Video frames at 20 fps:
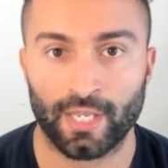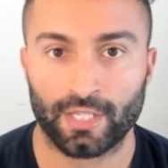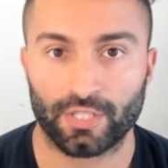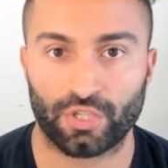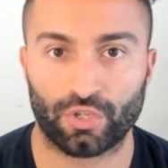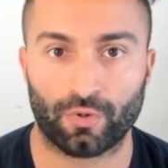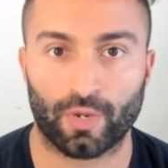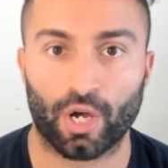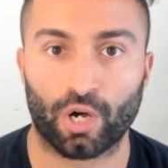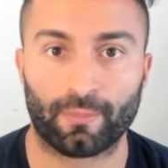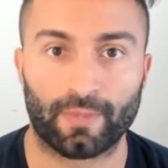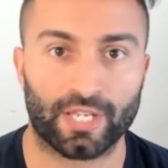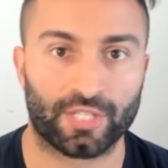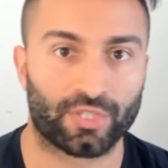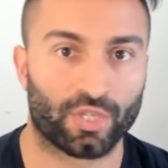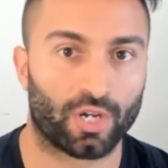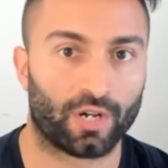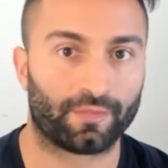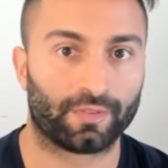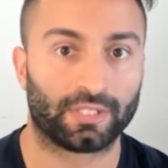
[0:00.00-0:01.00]
to help
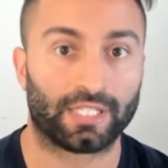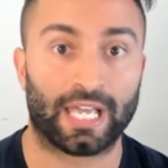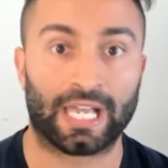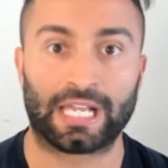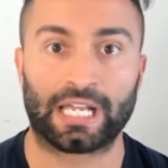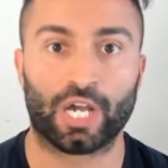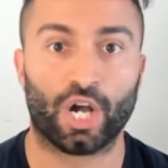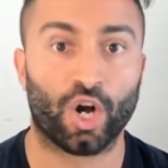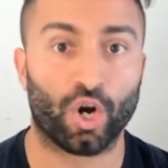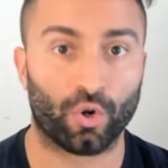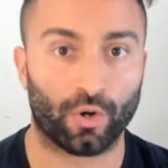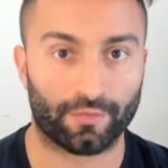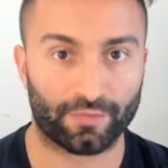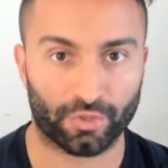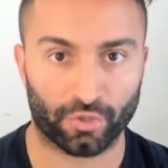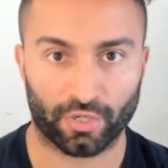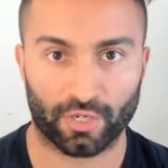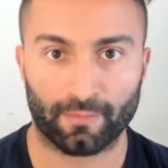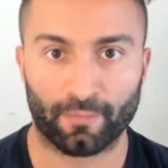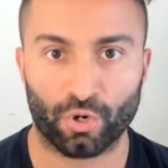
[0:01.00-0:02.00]
myself let go of
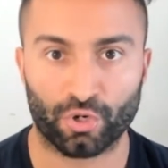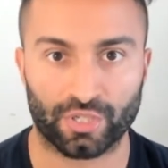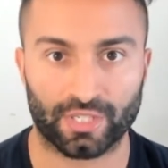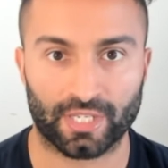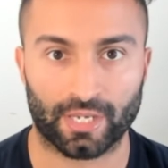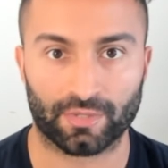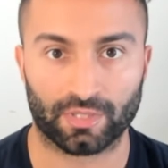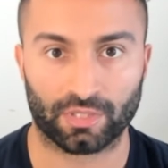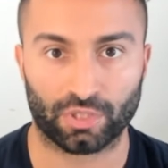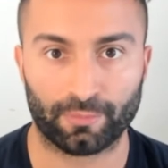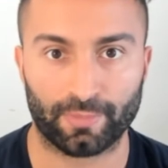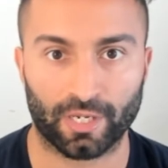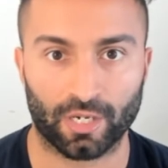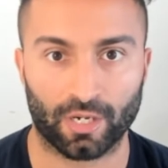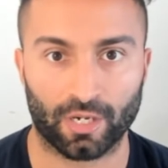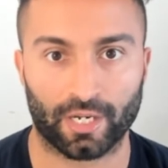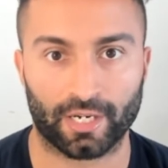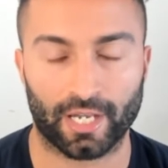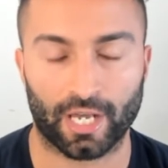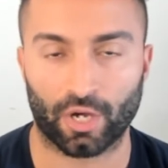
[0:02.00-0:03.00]
certain emotions I was looping on.